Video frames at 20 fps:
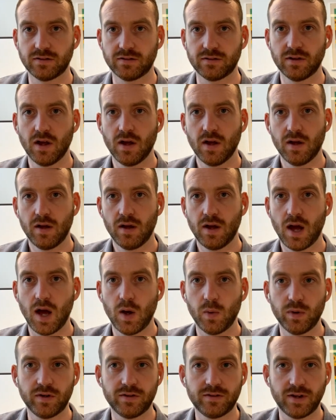is,
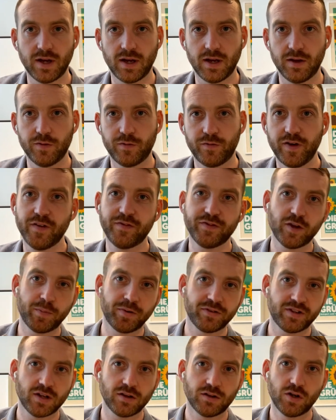I would say,
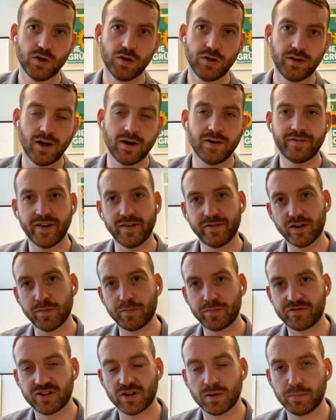50% good and
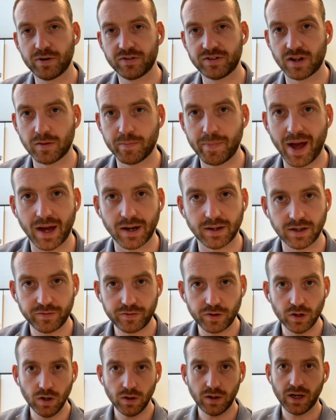50% bad.
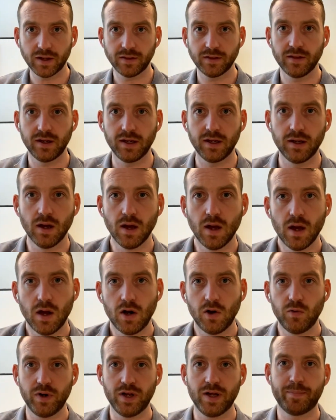If you look at the
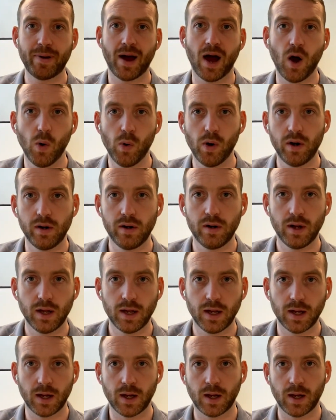repower